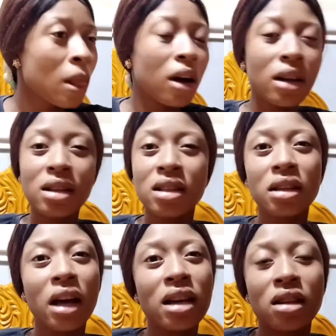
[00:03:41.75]
Honestly,
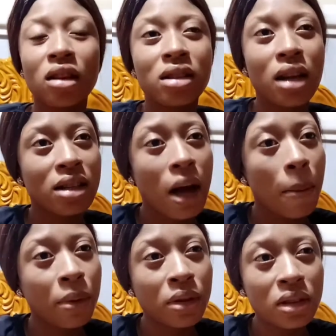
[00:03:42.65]
guys, a lot has
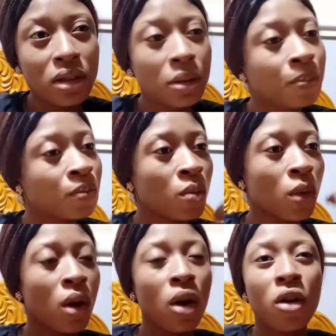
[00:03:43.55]
happened.
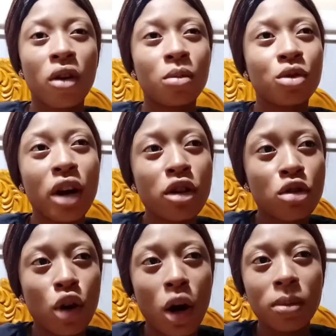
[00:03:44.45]
From trying
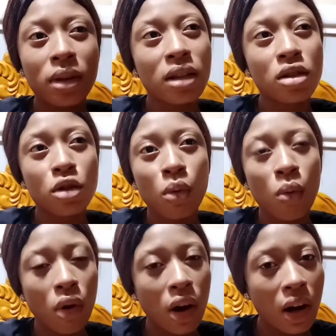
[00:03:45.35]
to update school
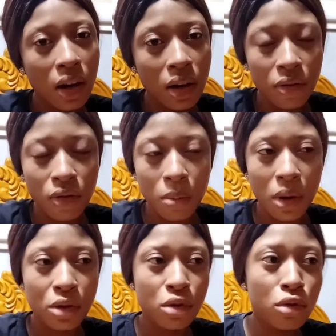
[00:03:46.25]
work from
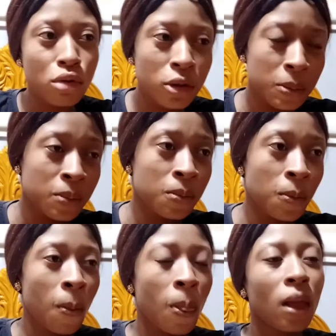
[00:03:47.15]
my school,
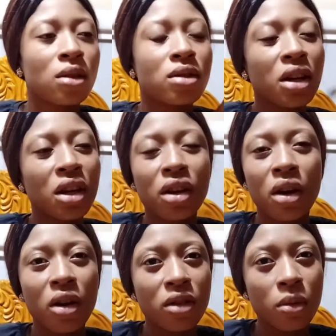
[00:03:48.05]
taking
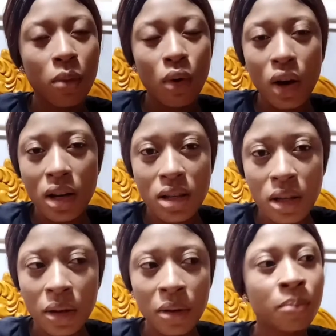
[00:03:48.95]
care of the
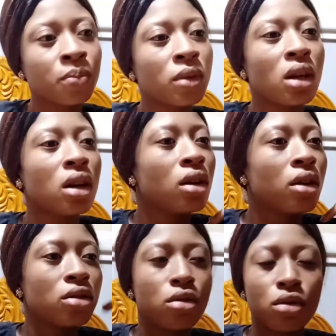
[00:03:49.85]
boys,
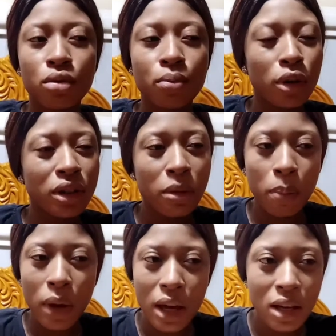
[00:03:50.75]
to body
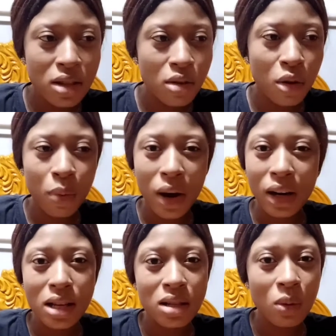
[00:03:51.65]
pains,
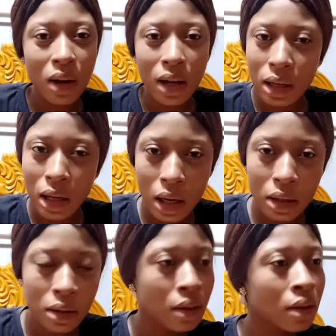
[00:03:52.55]
pregnancy wahala,
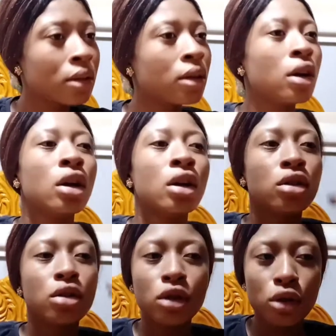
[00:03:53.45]

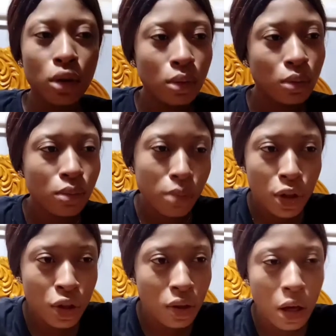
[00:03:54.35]
to,
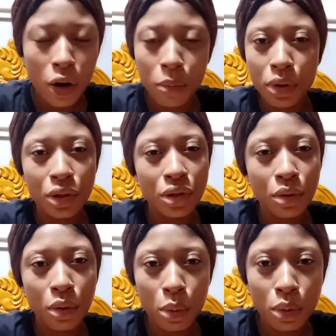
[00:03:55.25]
make sure the hobby is
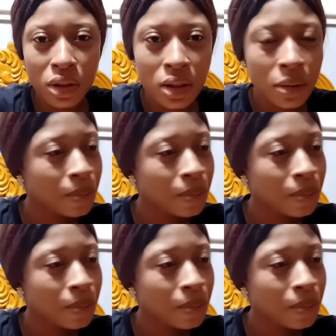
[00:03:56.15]
good.